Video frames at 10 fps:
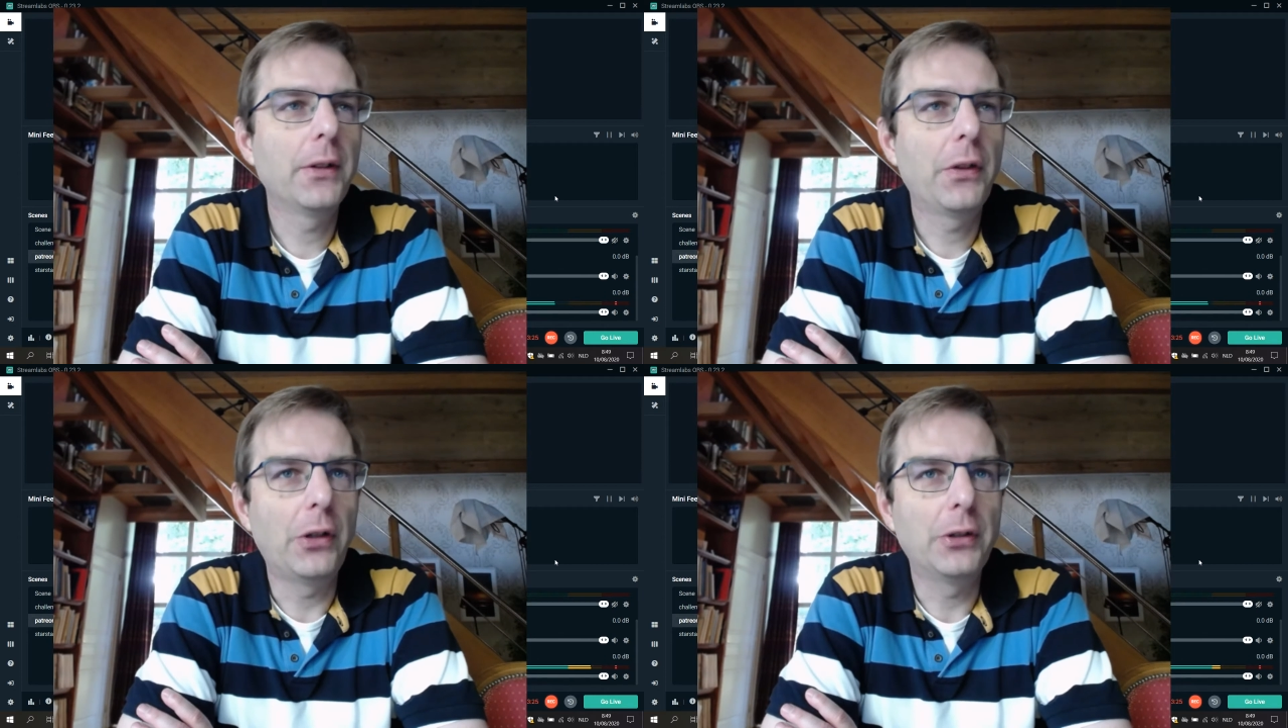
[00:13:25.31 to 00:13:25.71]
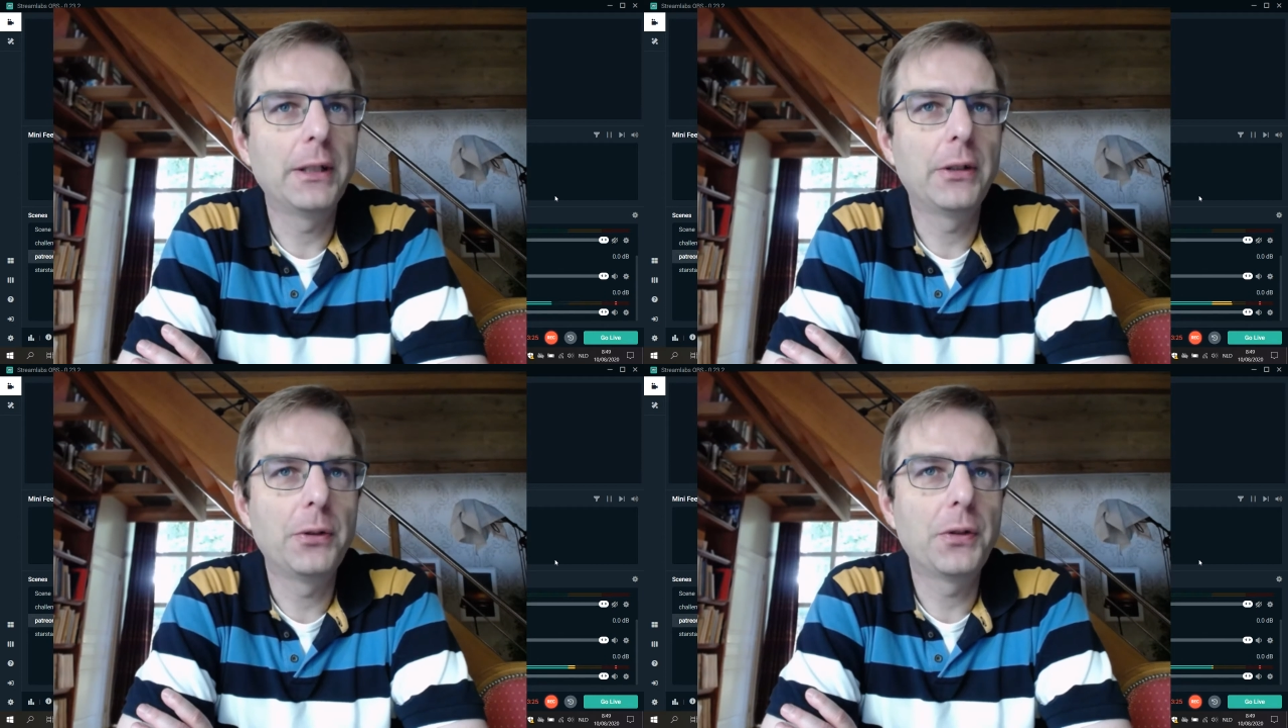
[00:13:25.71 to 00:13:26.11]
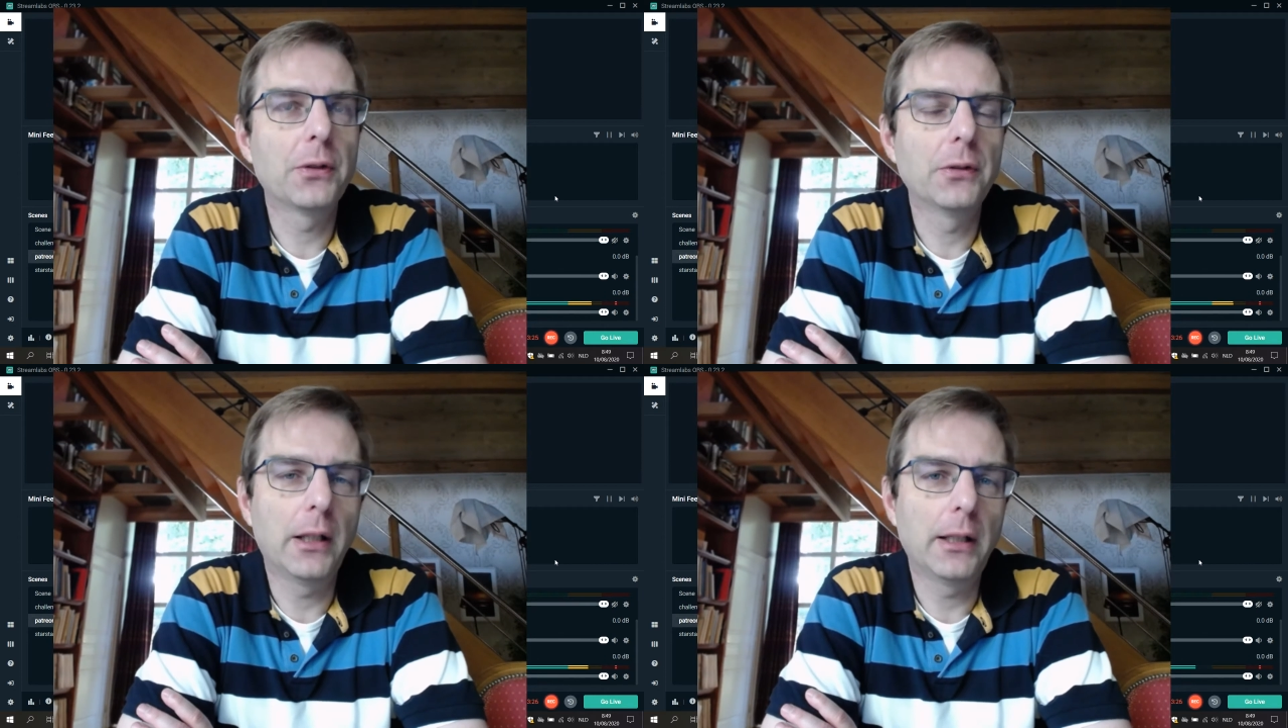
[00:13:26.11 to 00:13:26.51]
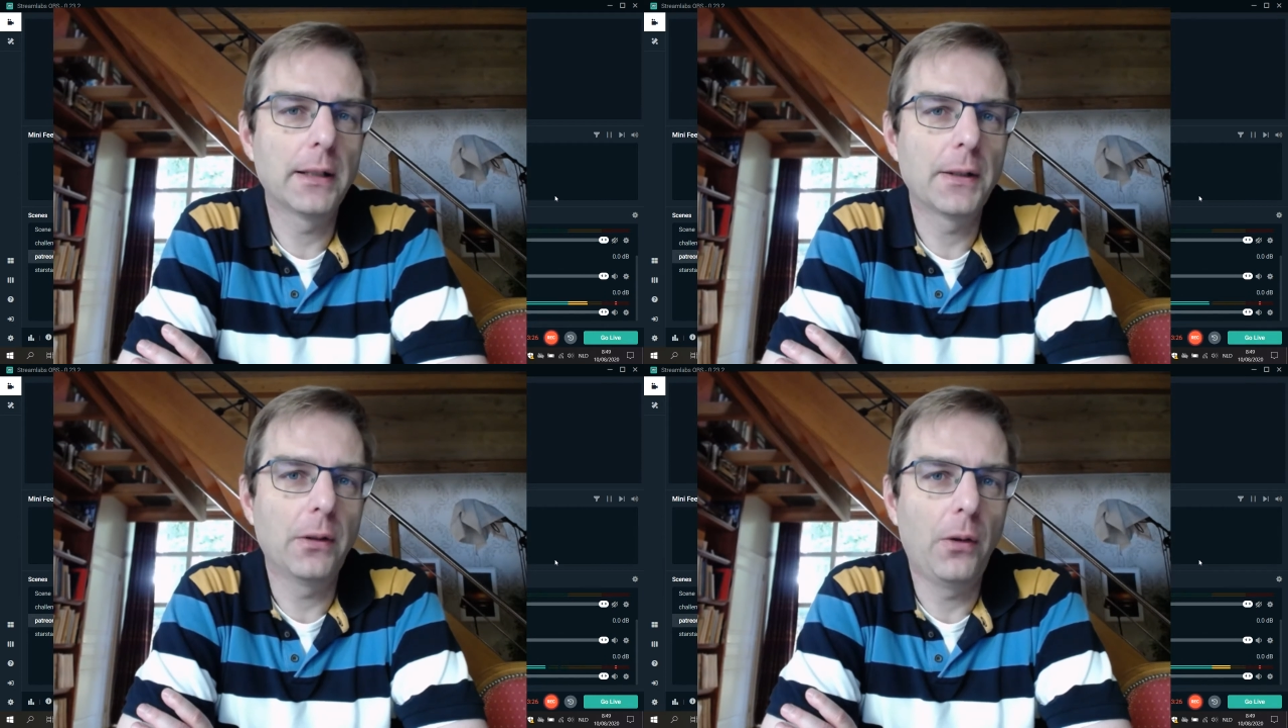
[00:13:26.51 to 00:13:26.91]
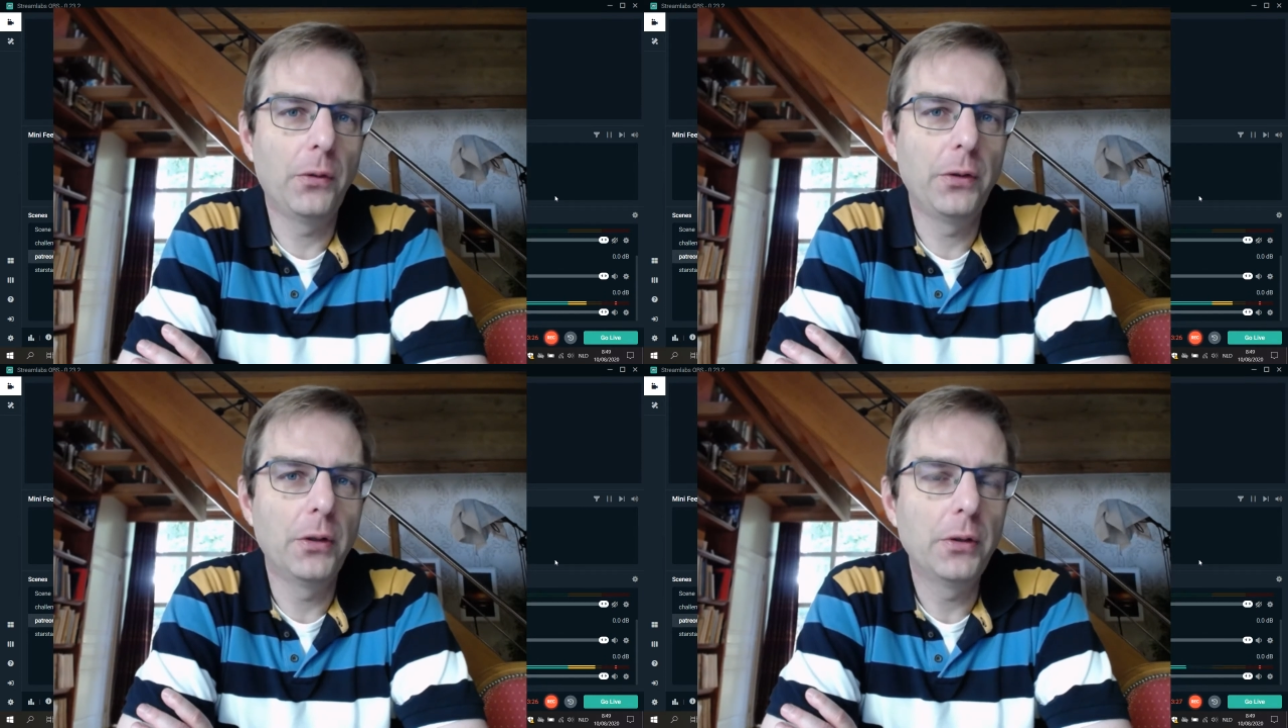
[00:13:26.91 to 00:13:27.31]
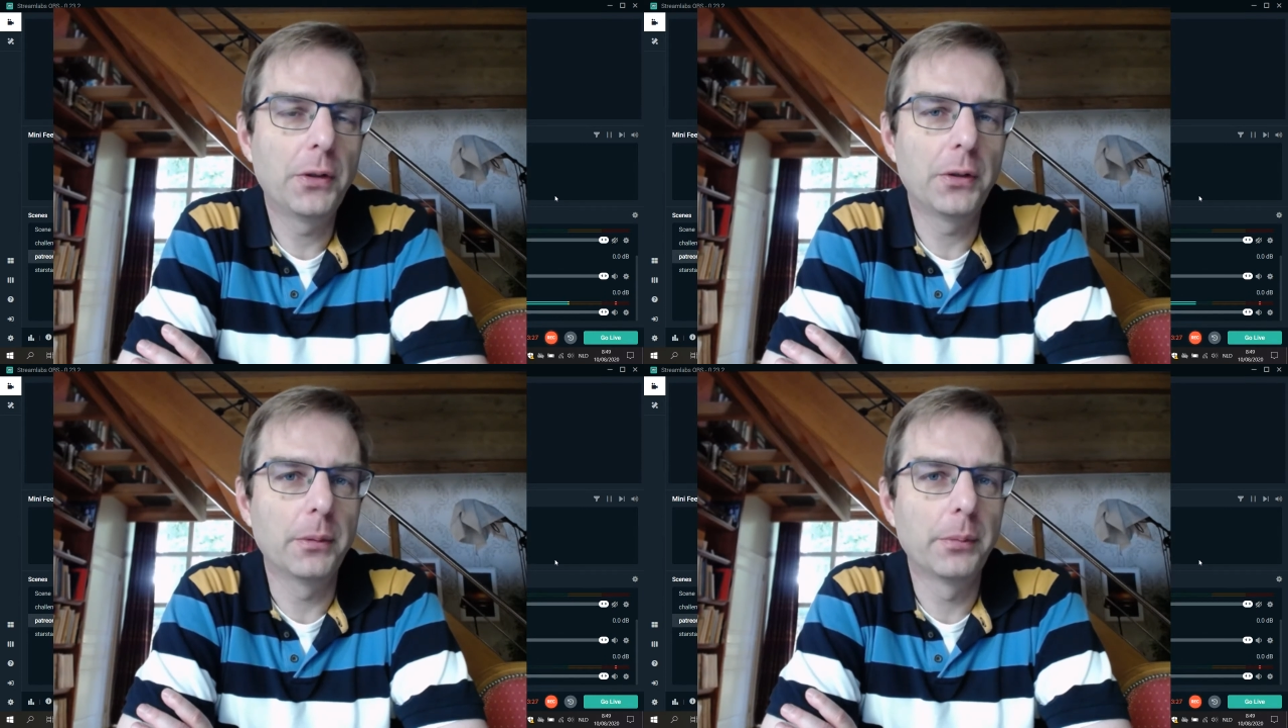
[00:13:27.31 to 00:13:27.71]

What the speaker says: the 32 sonatas on YouTube.